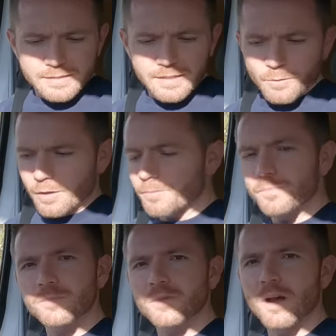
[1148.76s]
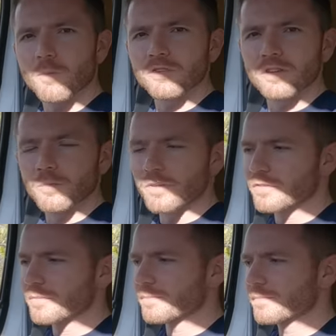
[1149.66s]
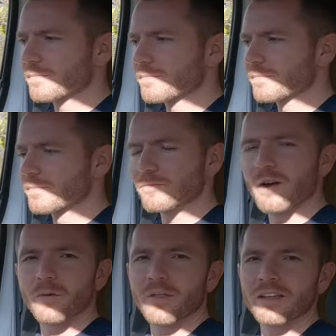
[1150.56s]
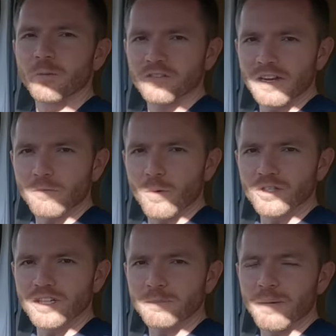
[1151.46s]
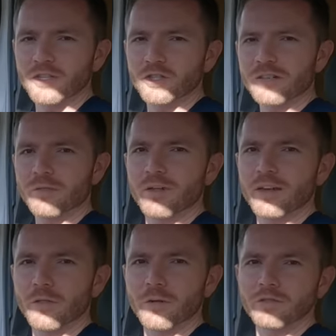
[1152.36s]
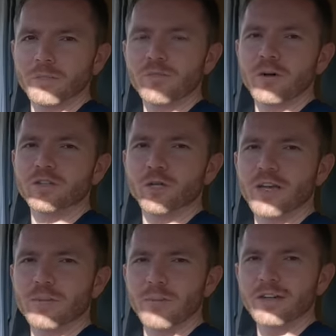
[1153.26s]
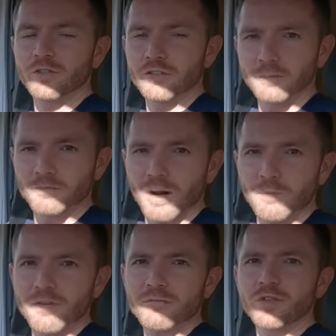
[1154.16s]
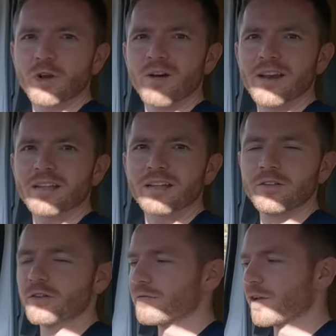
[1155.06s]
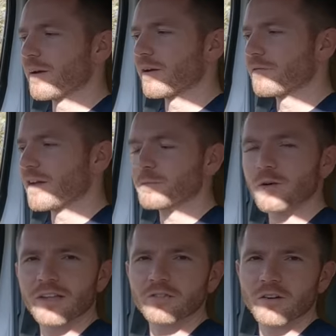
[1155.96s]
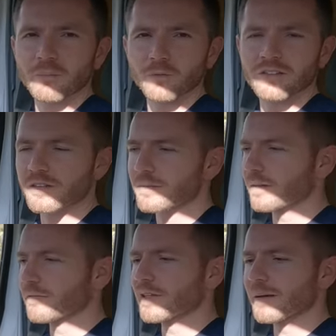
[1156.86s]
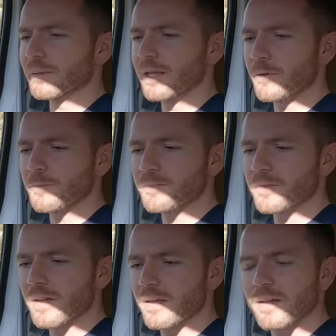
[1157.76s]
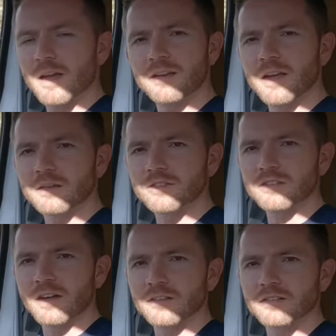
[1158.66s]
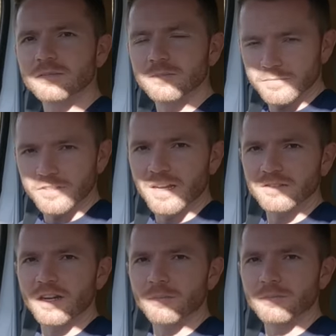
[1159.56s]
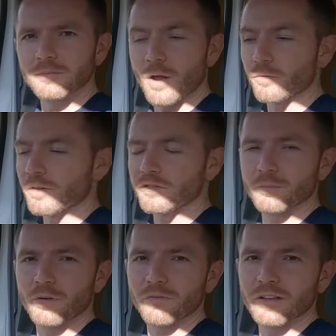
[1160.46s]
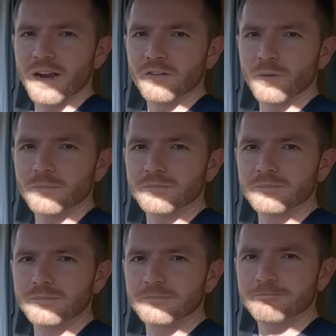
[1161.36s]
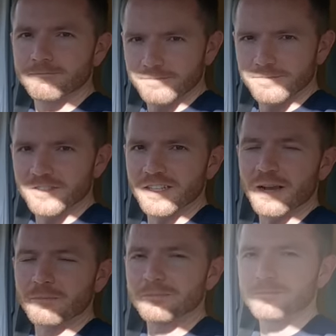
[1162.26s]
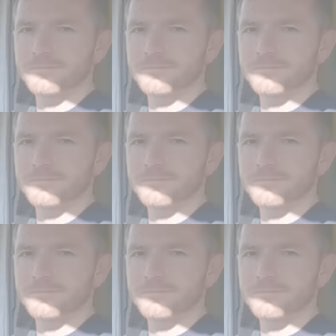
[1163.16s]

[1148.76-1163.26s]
Oh well, onwards and upwards. Right, well thank you once again for watching. Make sure you give the video a thumbs up if you enjoyed it. Make sure you subscribe if you haven't done already. You can follow me on Facebook, Instagram, Twitter. I'll leave the link below. And yeah, cheers guys. See you next time. Hopefully there's some profit in the next one. See you then.